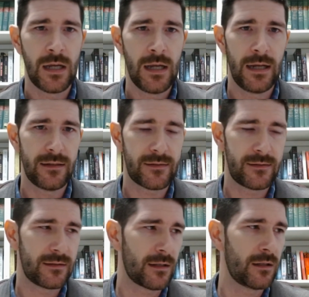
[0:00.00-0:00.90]
and it's
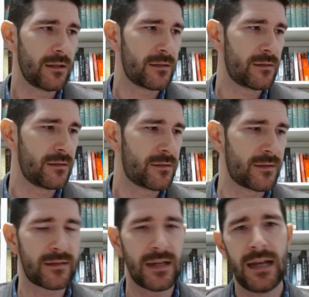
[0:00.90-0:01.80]

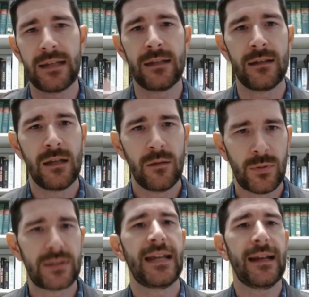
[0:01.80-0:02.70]
society
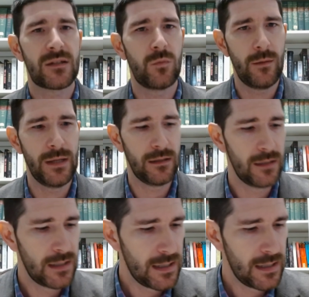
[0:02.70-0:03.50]
protects women.